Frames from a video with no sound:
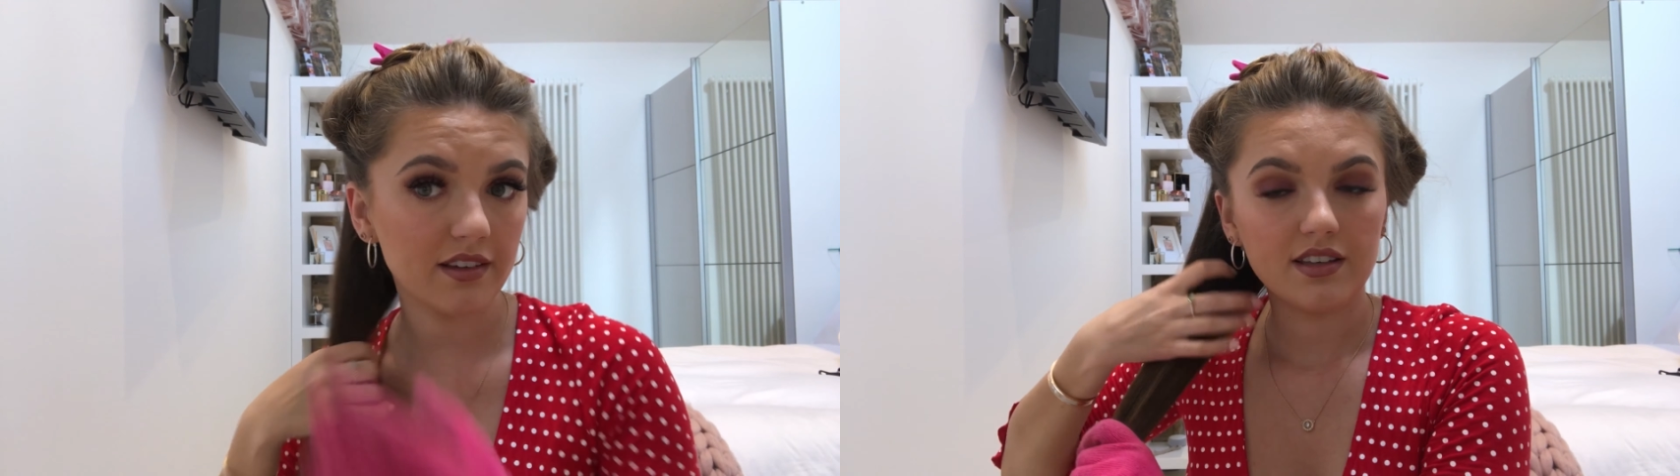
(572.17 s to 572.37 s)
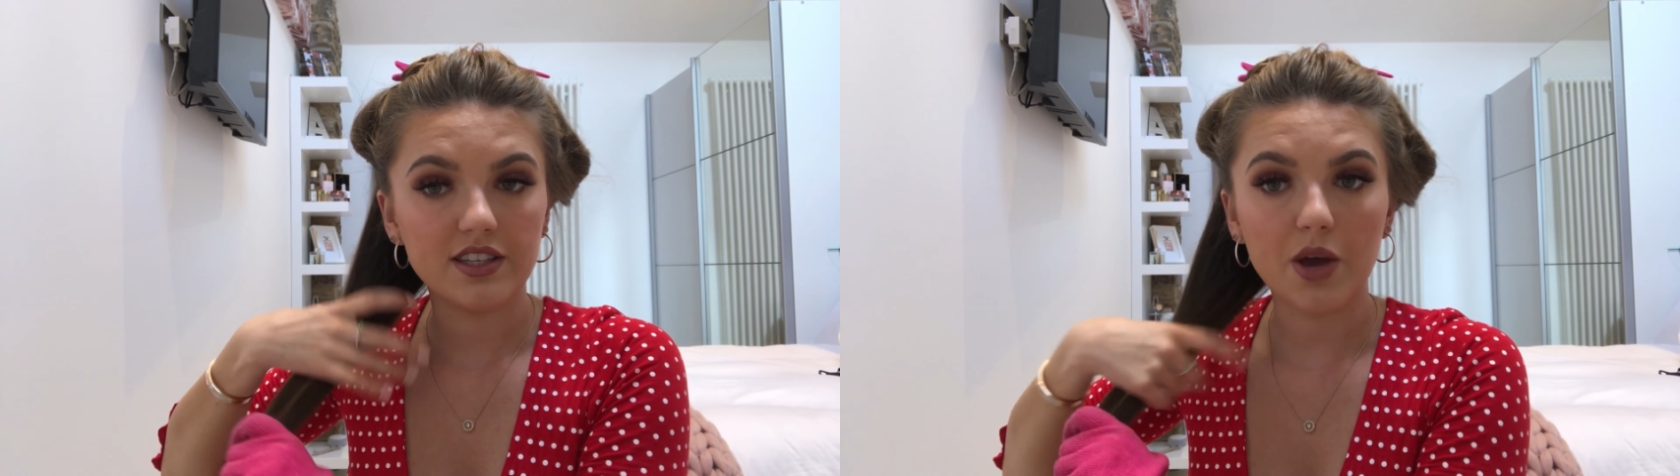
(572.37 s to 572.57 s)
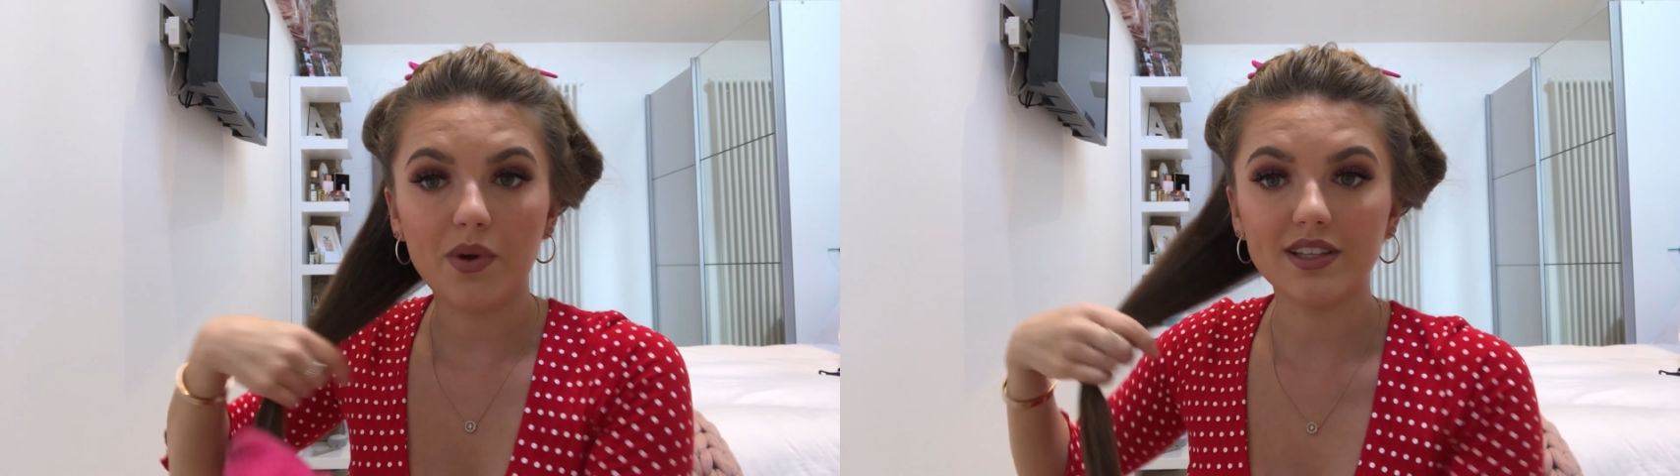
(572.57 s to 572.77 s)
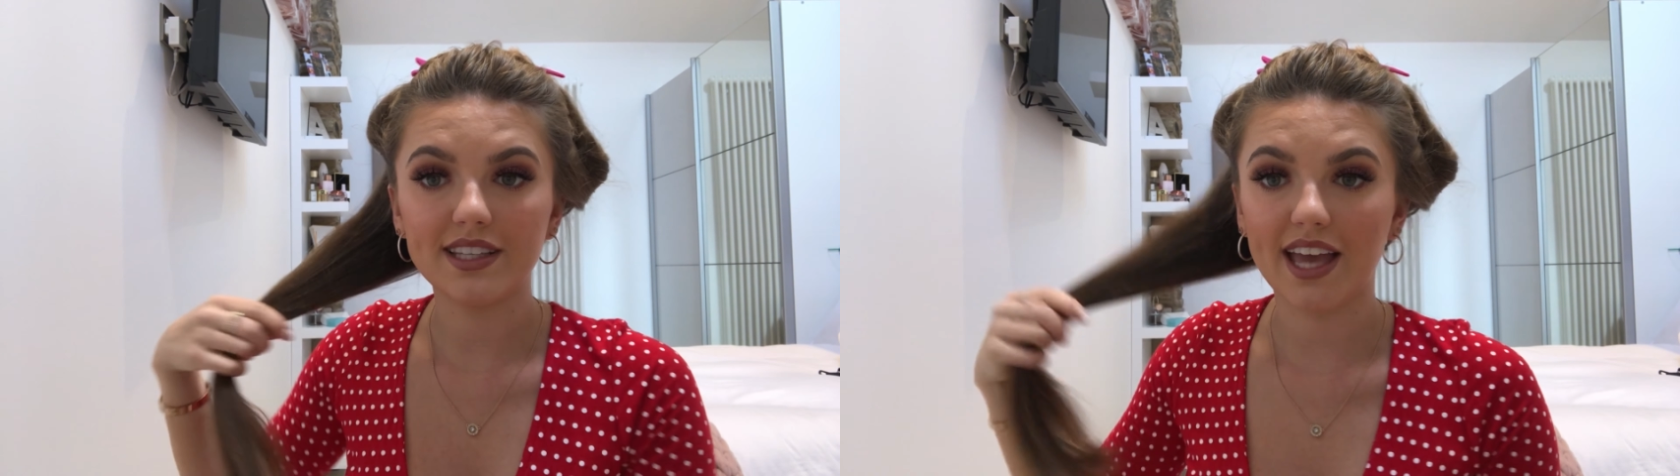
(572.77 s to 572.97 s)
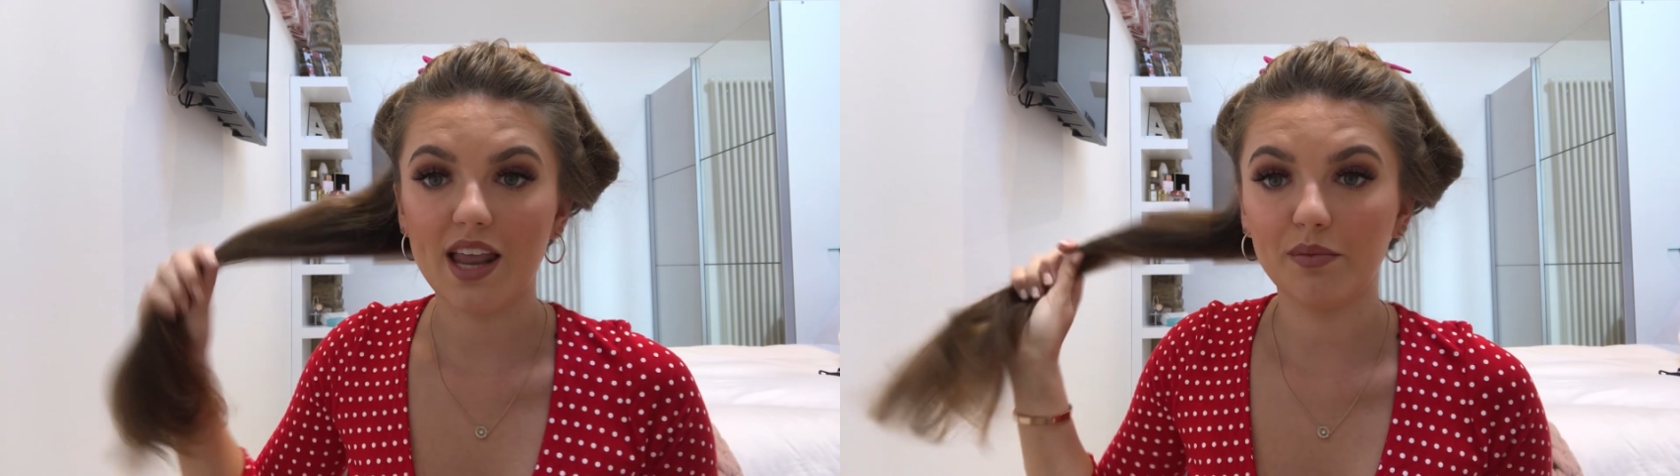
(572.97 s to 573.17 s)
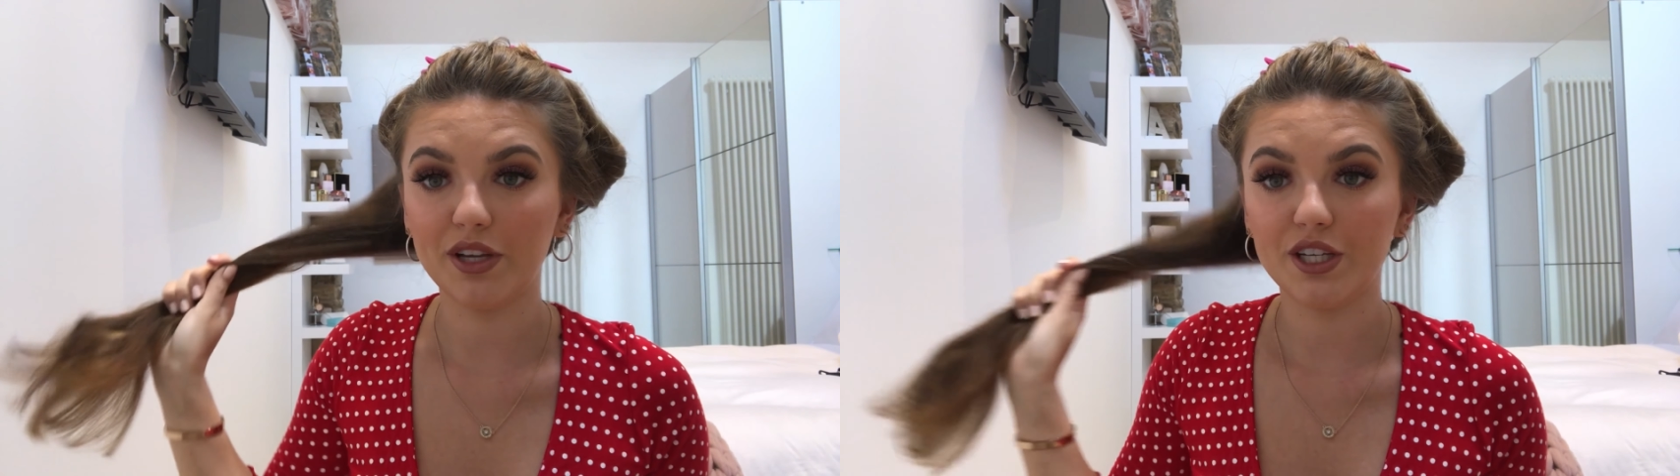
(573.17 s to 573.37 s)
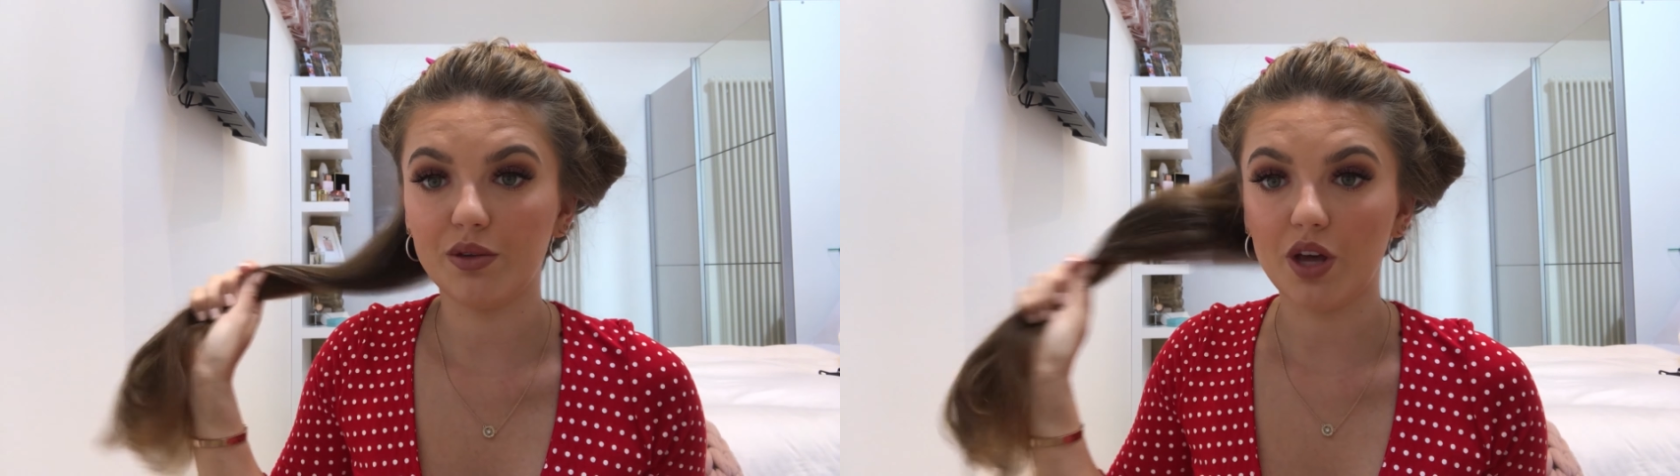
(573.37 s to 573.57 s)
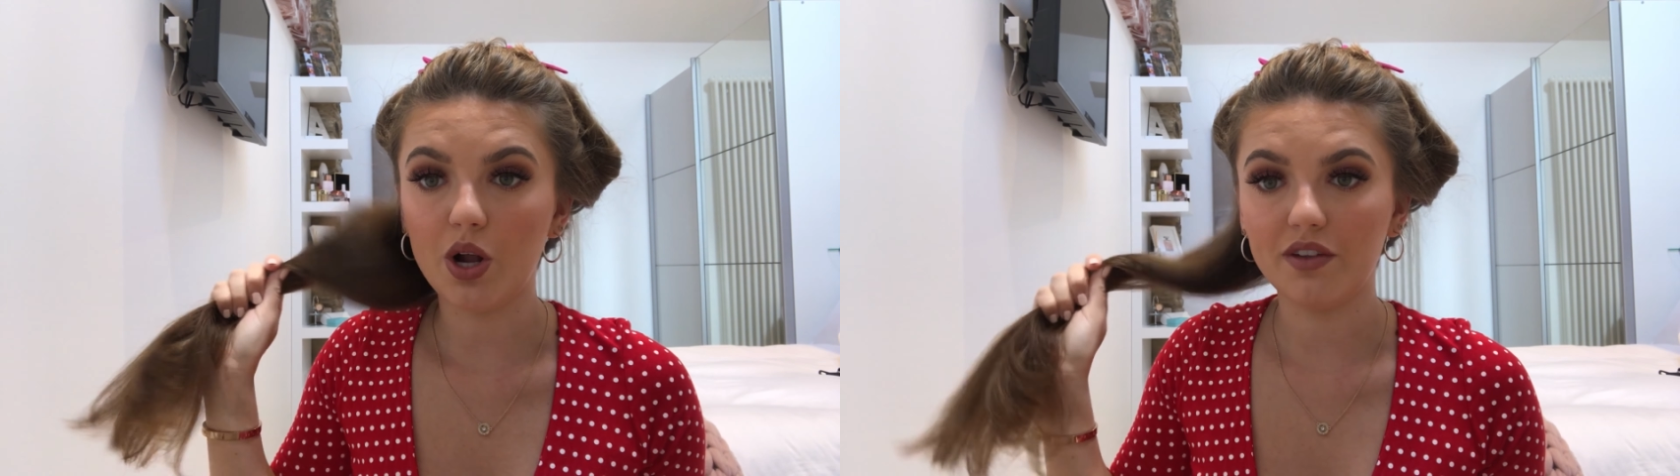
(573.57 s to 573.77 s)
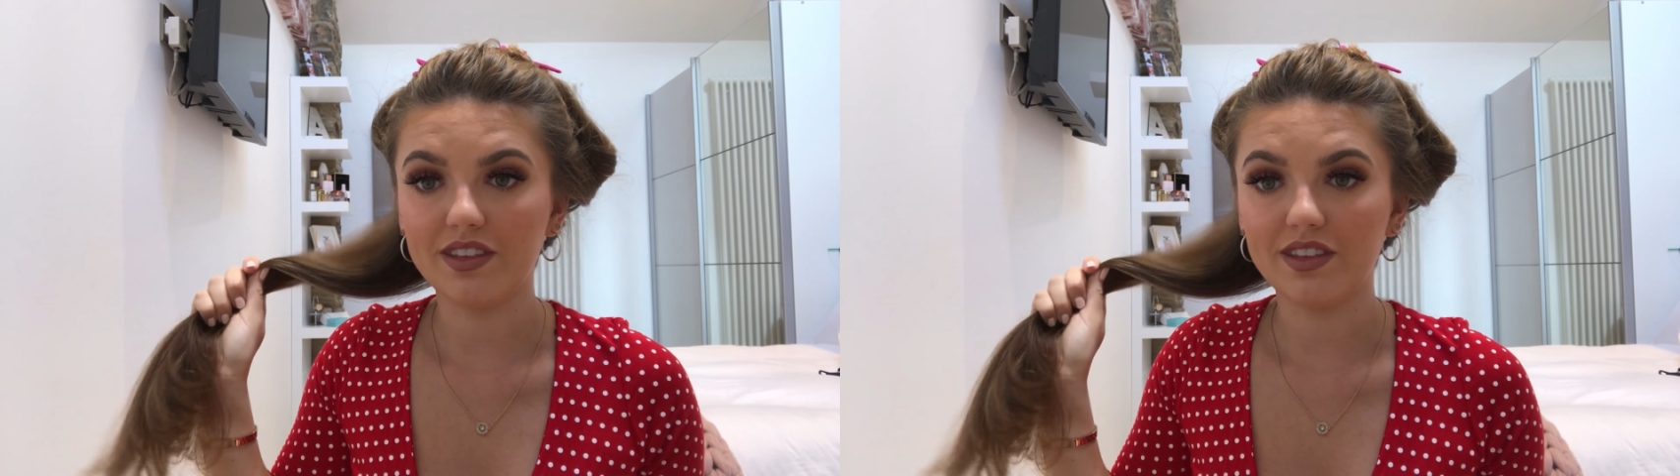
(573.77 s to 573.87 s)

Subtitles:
So once again, I'm going to do the whole of